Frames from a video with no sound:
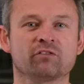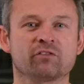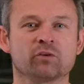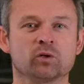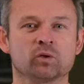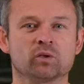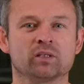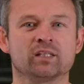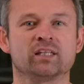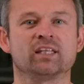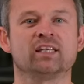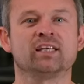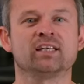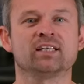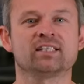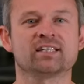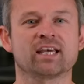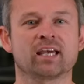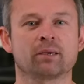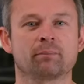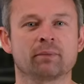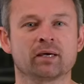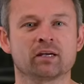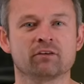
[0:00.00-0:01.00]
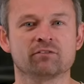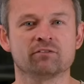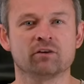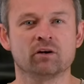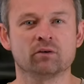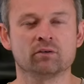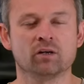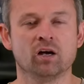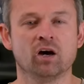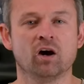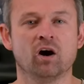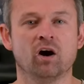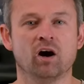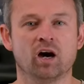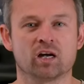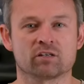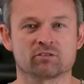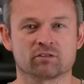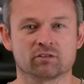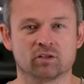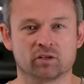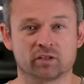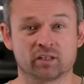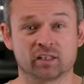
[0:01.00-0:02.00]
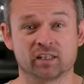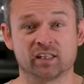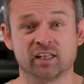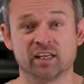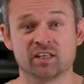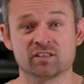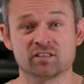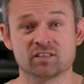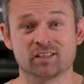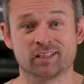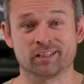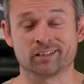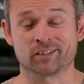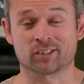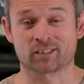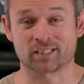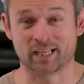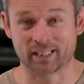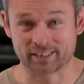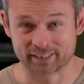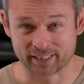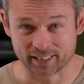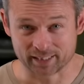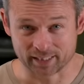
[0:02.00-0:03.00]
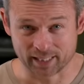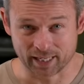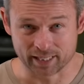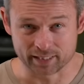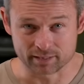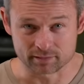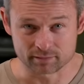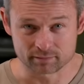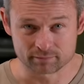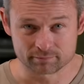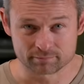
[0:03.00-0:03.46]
fuel in the intake manifold, hydro-locking the engine in the shutdown lane.